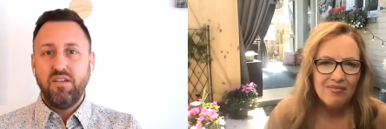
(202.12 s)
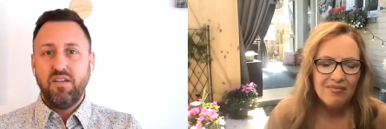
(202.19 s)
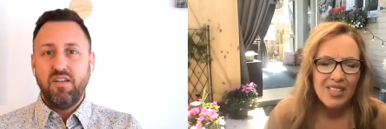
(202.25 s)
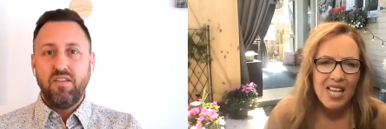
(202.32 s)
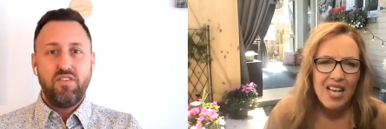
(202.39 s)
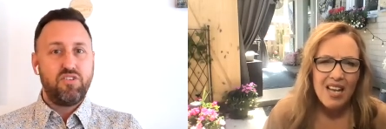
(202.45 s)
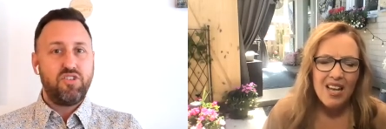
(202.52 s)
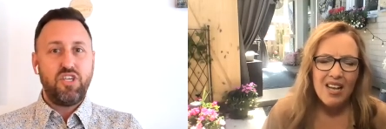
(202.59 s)

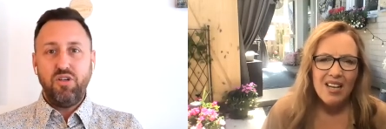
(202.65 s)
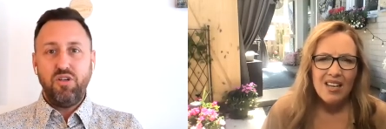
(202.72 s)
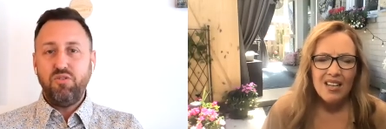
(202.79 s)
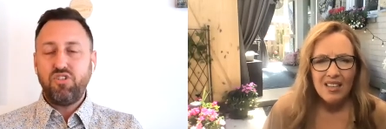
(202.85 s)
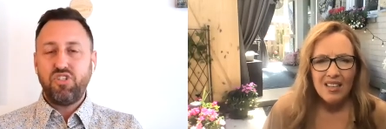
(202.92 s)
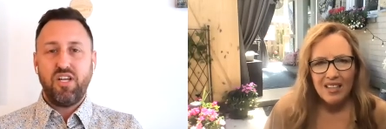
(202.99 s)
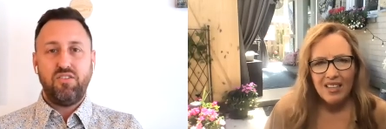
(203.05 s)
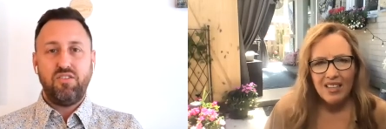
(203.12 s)
Speaker 1: there's huge
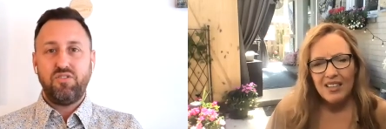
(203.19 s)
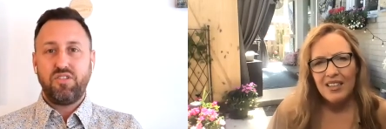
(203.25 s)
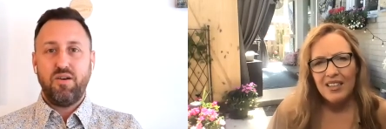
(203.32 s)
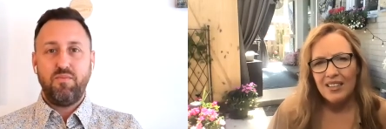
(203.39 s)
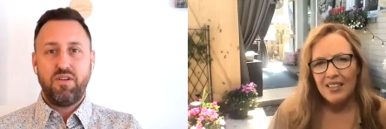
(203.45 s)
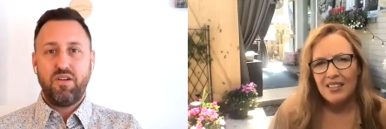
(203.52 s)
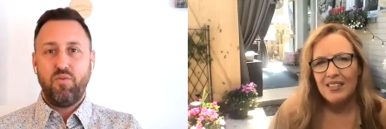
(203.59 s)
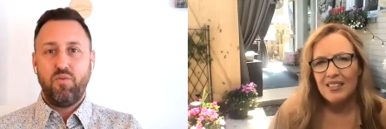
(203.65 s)
challenges coming
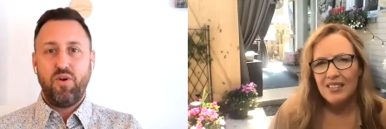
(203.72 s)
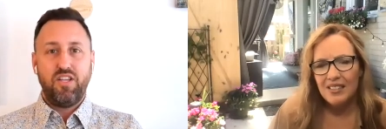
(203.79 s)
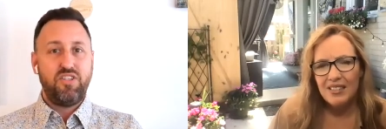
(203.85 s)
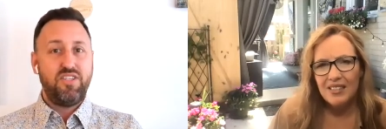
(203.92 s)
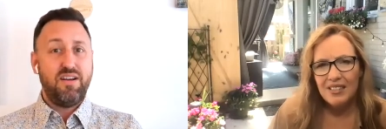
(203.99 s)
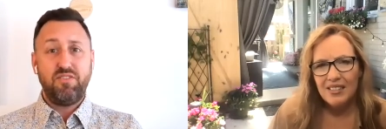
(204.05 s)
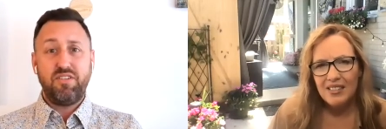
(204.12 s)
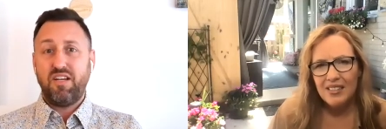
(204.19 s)
our way
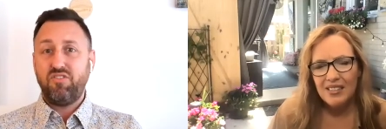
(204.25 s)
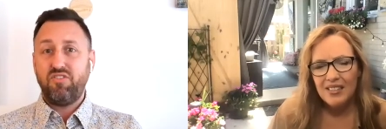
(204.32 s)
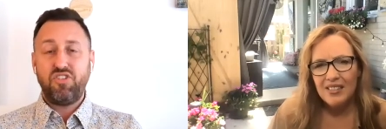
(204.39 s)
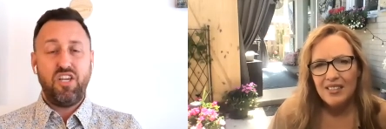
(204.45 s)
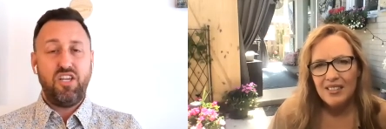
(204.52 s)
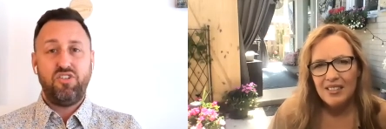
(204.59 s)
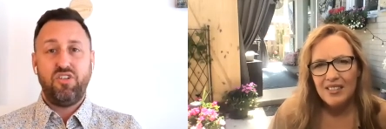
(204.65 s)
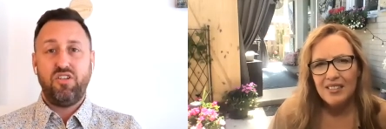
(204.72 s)
downtown is
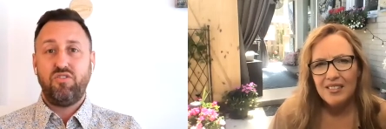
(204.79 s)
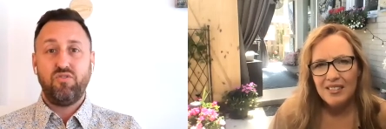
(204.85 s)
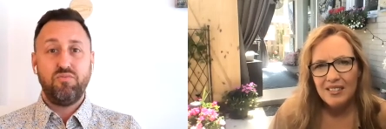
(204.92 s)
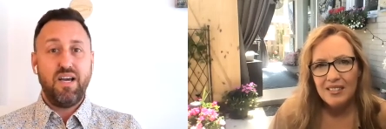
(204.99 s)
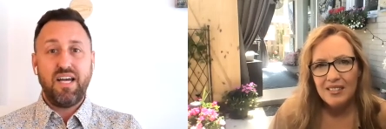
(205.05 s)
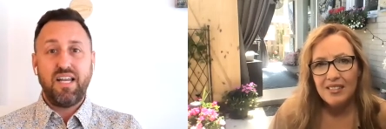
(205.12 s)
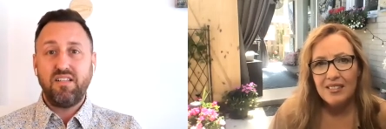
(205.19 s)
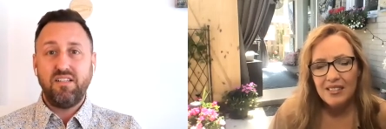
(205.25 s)
changing
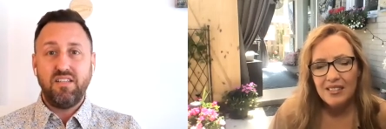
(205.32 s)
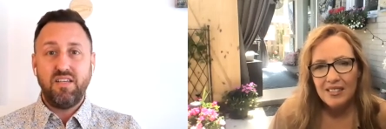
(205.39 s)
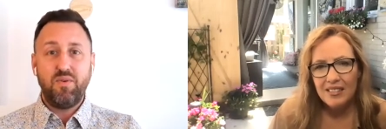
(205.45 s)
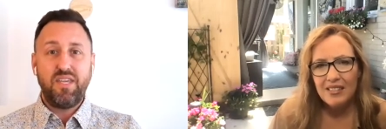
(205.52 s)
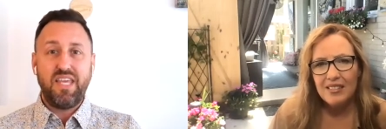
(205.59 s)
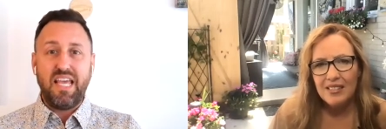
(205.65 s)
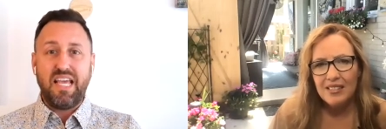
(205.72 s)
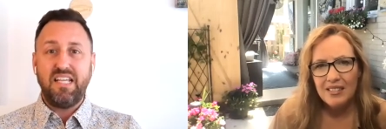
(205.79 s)
dramatically and we
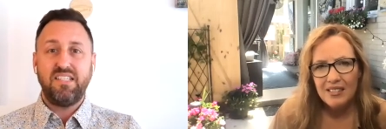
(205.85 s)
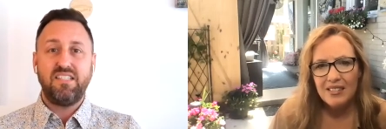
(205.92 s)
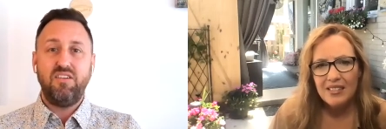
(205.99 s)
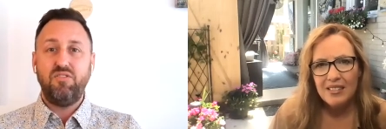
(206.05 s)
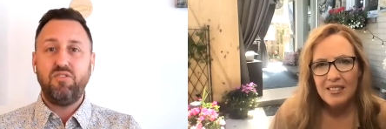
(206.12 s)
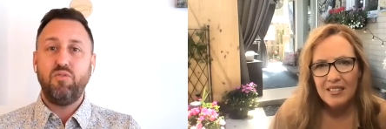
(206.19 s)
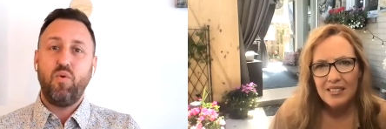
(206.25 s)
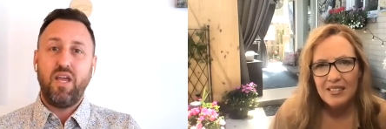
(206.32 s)
can't continue to
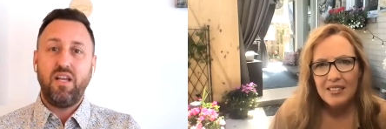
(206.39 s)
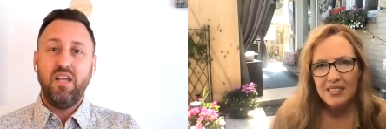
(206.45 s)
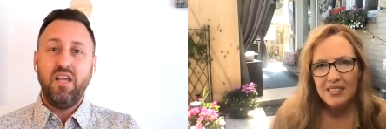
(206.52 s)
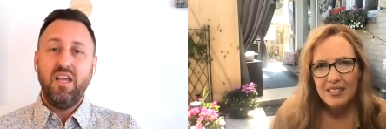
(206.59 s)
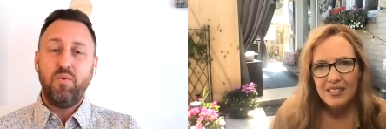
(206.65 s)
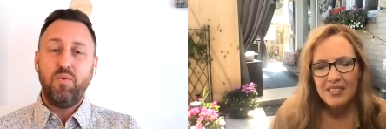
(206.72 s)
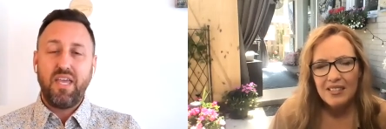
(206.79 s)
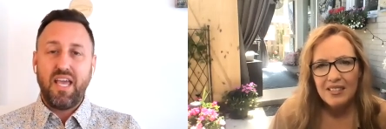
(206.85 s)
wait we
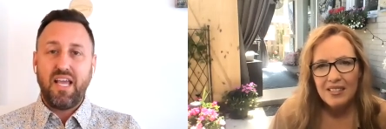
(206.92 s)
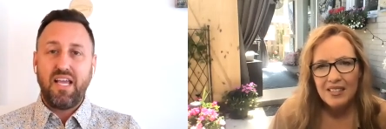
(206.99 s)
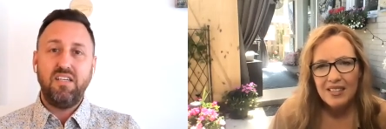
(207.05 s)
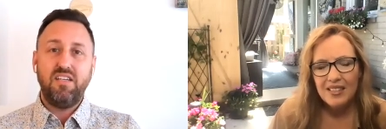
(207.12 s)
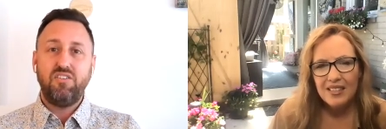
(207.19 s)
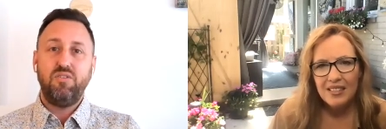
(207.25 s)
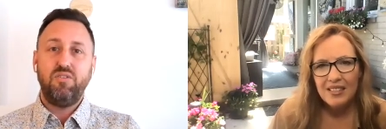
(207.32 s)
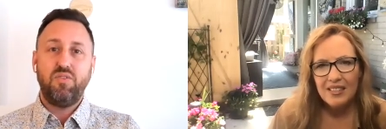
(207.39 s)
can't continue to
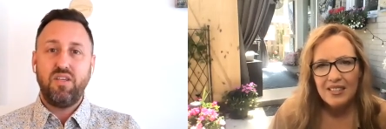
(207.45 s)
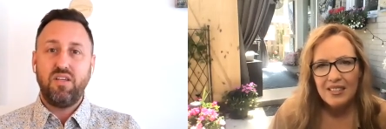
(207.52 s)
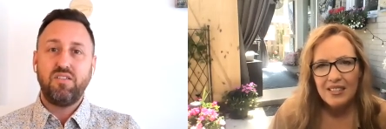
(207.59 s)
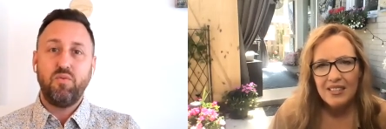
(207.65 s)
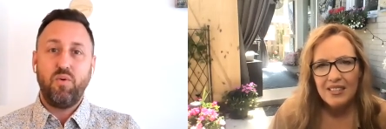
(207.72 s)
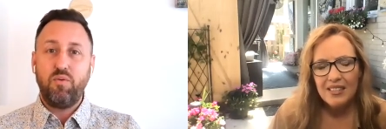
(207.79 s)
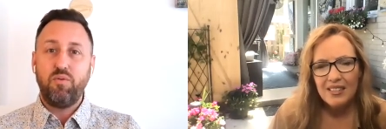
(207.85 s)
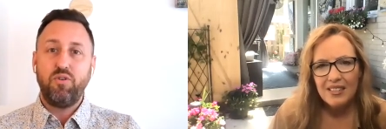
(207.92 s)
do things the way
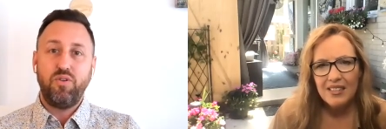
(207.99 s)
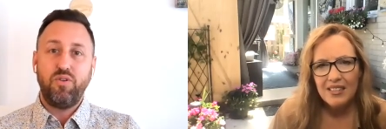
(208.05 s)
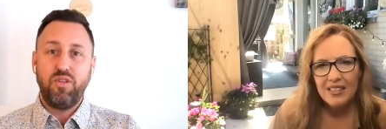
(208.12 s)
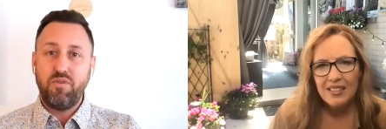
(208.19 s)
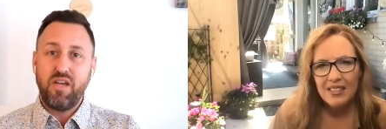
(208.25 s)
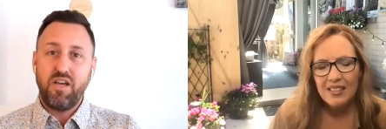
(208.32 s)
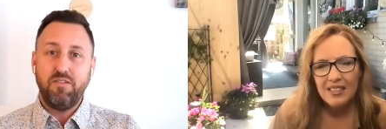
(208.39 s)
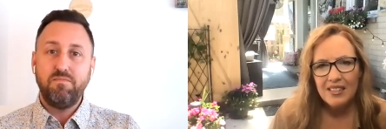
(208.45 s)
we're doing them
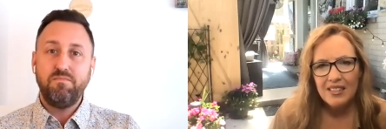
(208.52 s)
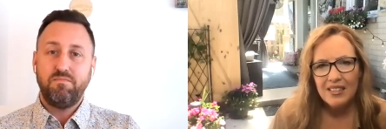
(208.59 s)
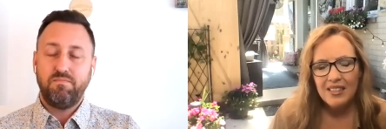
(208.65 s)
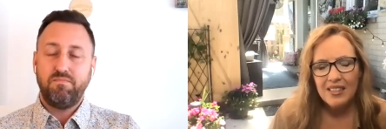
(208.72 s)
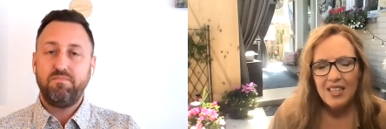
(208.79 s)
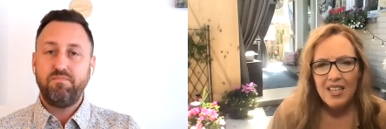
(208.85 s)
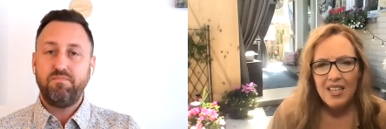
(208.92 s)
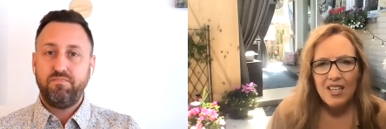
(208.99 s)
now
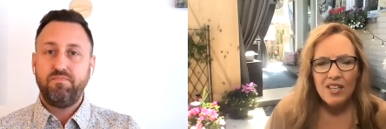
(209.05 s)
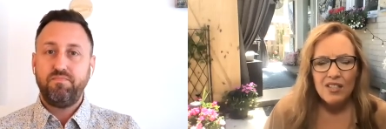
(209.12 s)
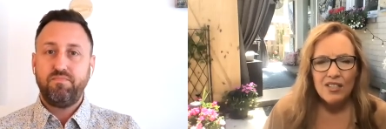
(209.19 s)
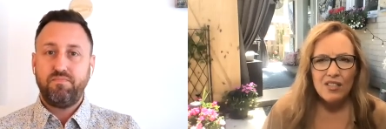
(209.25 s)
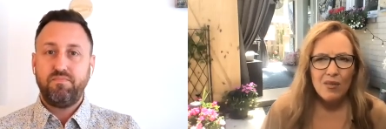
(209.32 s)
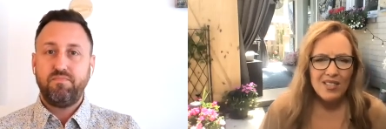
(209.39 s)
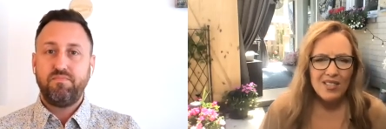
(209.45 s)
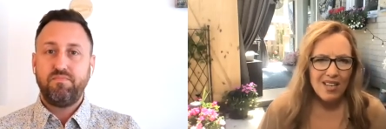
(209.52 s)

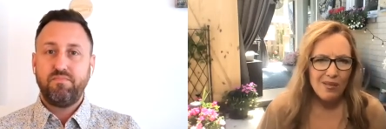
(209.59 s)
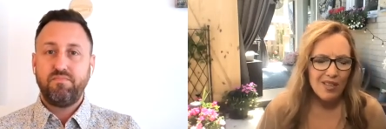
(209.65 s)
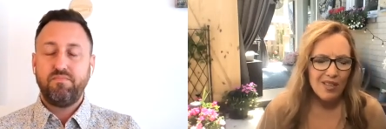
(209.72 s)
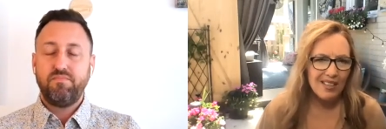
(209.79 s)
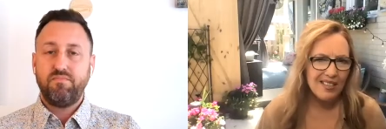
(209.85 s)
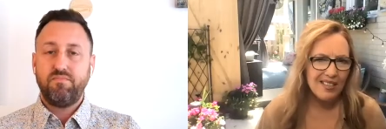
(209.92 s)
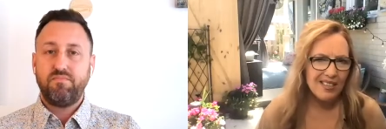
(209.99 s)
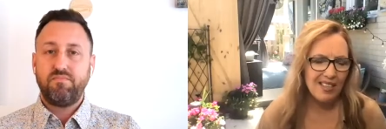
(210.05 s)
Speaker 2: so is that
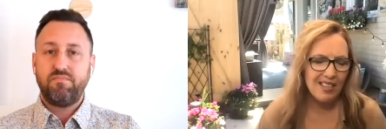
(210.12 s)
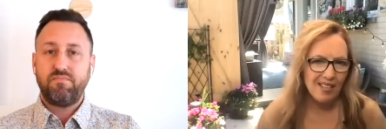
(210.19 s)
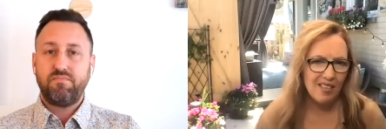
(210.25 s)
realistic